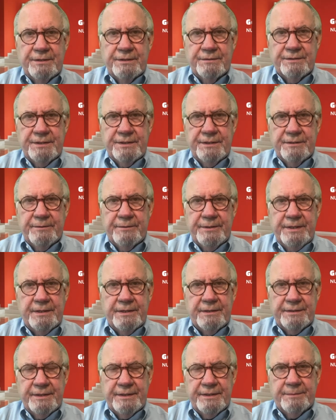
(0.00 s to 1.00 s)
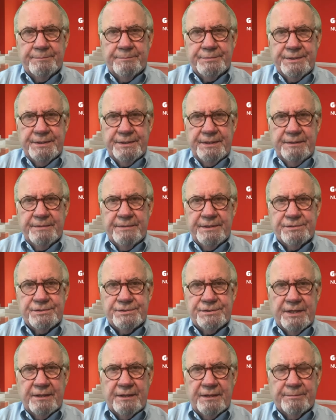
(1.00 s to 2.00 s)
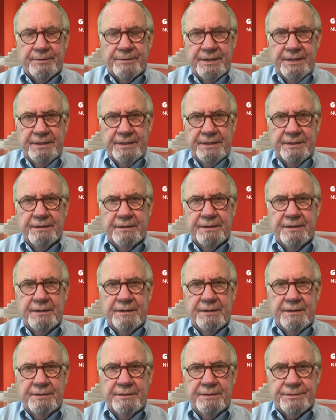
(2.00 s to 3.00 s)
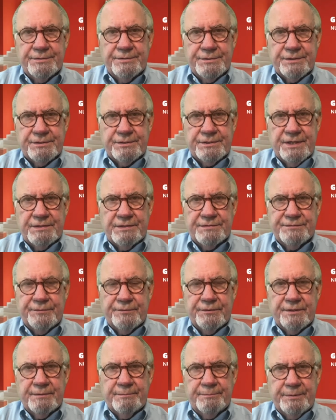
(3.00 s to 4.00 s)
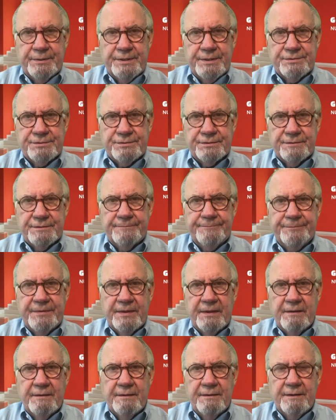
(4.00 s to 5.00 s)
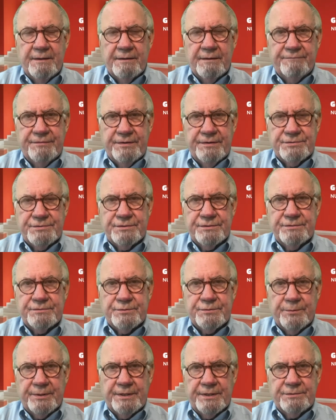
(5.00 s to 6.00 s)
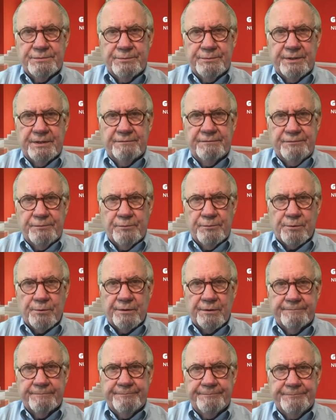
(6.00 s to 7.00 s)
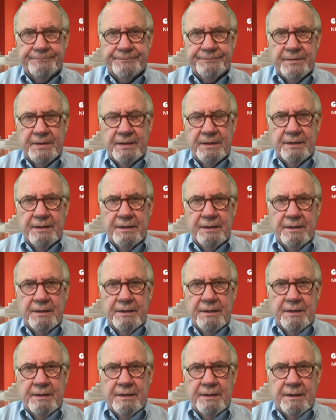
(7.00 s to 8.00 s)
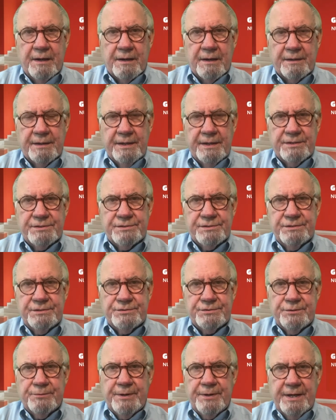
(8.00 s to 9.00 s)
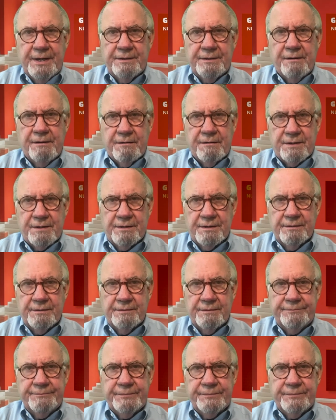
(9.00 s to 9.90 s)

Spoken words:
the DOE cleanup team in celebrating the successful completion of Vision 2024. Our guest is Joanna Hardin,